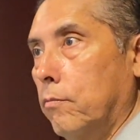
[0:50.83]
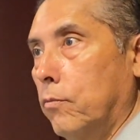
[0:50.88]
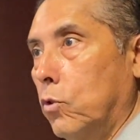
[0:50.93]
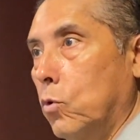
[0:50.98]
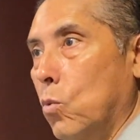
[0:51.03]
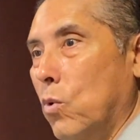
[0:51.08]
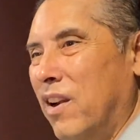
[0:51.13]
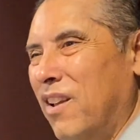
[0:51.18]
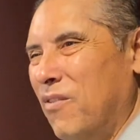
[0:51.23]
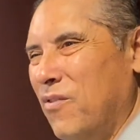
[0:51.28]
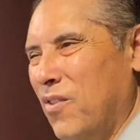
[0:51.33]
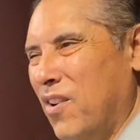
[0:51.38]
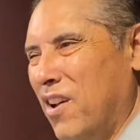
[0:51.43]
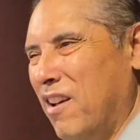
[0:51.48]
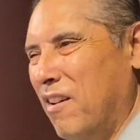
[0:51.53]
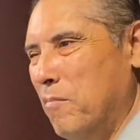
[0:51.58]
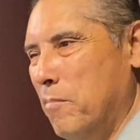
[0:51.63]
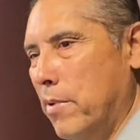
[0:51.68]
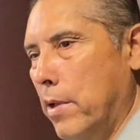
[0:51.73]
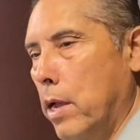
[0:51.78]
25
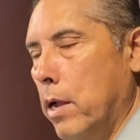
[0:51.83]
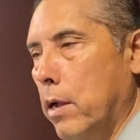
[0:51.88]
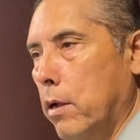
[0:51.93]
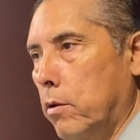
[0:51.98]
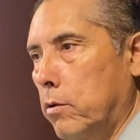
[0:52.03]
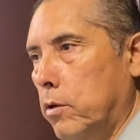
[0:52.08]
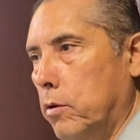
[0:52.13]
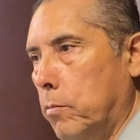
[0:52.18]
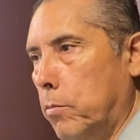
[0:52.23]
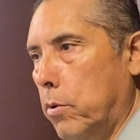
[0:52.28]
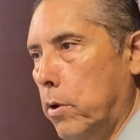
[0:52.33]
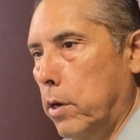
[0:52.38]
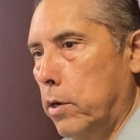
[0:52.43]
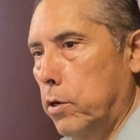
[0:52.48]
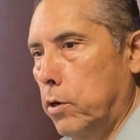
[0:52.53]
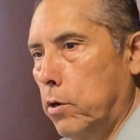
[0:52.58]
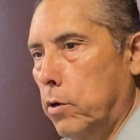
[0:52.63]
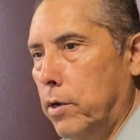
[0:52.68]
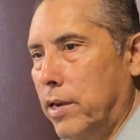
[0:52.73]
pounds of pressure.